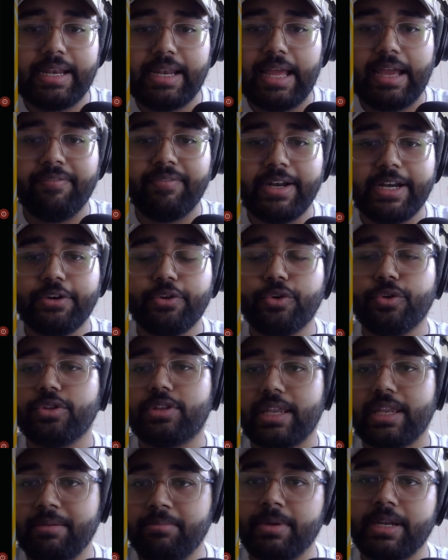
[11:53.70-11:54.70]
every 2 to
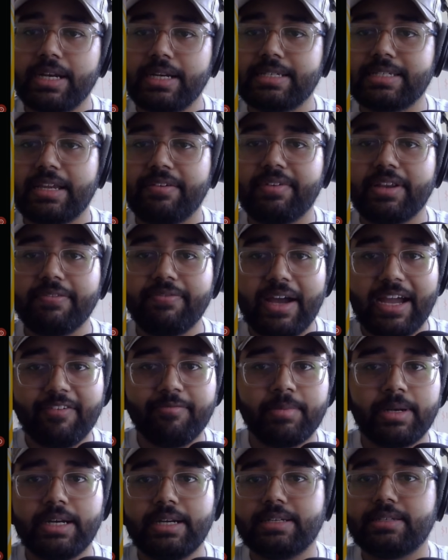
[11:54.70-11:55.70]
3 minutes, every 5
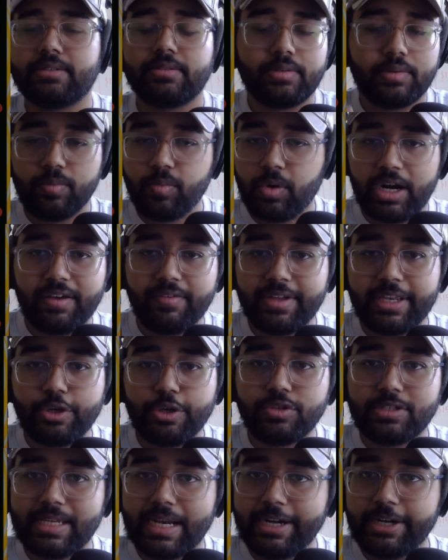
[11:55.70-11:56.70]
minutes, whatever you
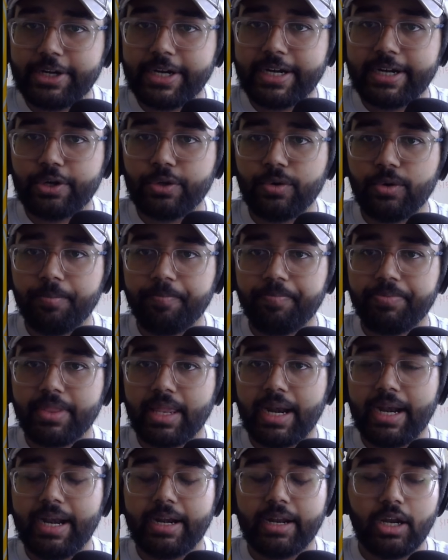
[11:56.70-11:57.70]
set it to,
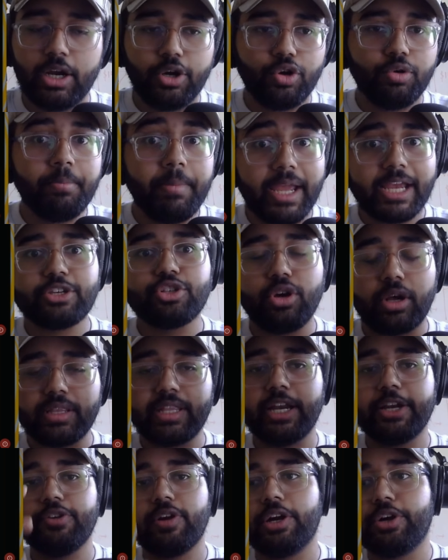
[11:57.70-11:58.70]
right? To make sure
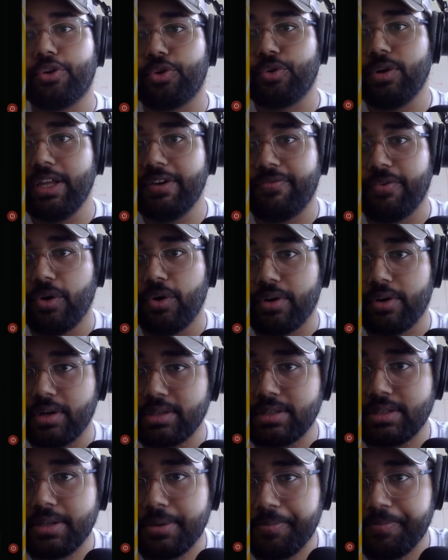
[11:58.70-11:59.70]
that you are truly
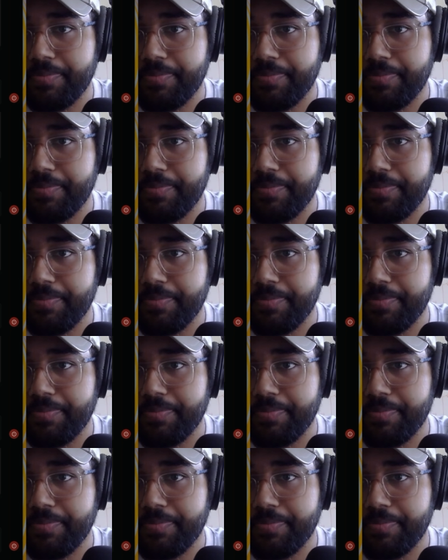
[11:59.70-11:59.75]
focused,